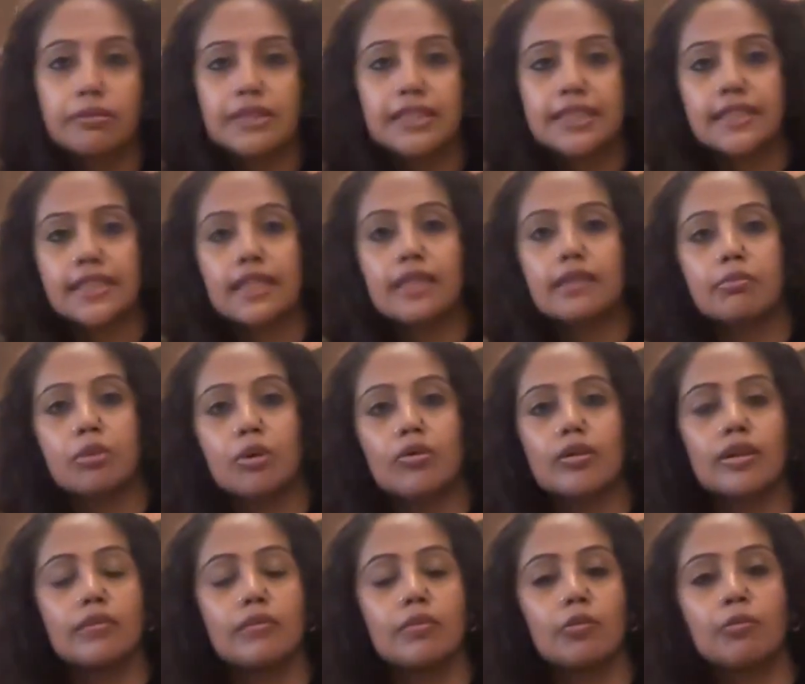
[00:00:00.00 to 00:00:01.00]
We see
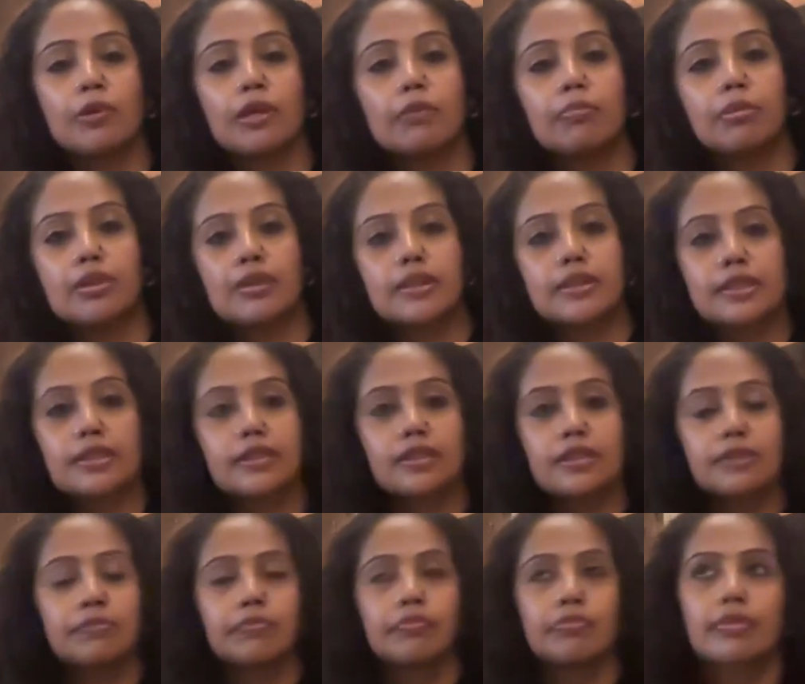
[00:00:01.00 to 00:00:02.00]
more and more people
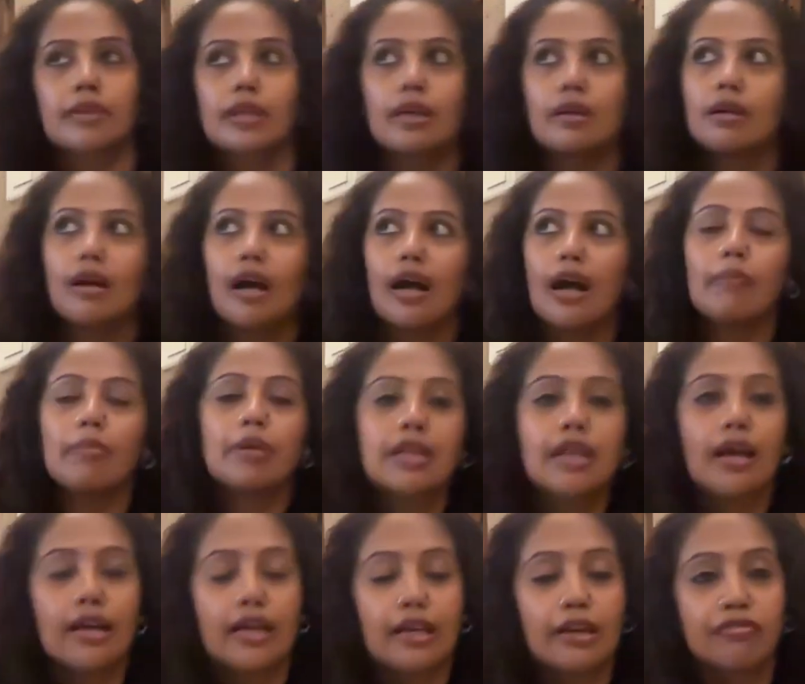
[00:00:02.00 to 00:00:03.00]
just, I mean,
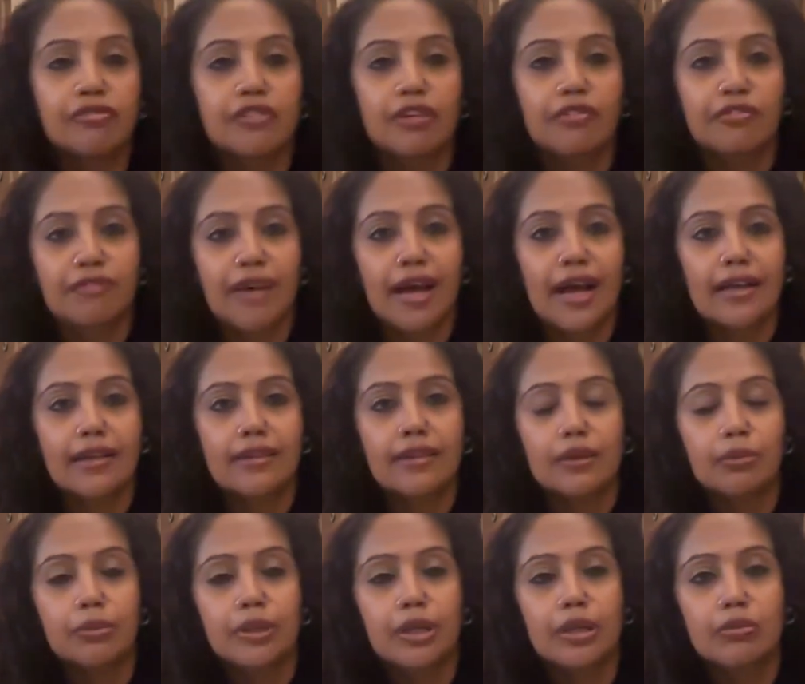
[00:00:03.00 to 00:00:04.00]
if the fact
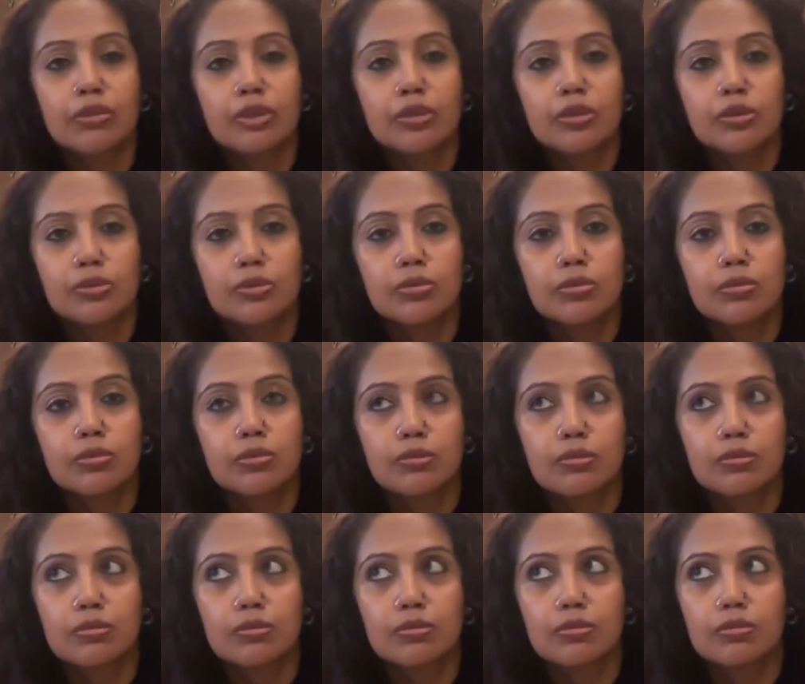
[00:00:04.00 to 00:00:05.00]
that we are going to
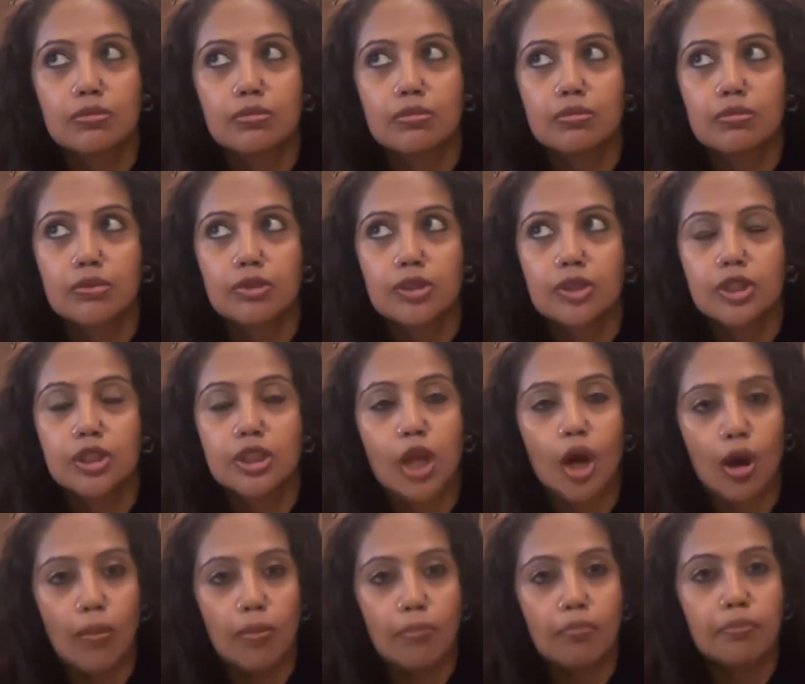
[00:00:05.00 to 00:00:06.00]

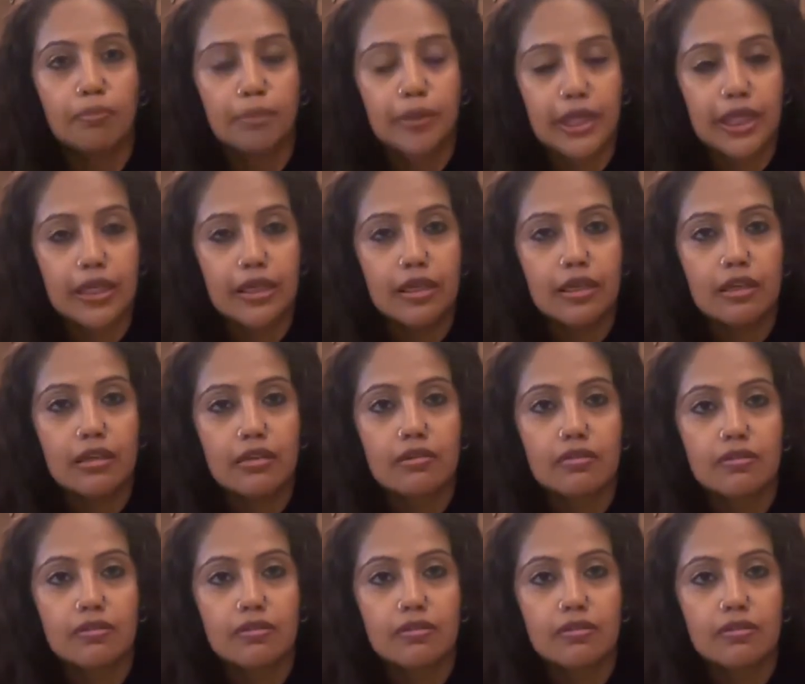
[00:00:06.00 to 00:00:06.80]
stop being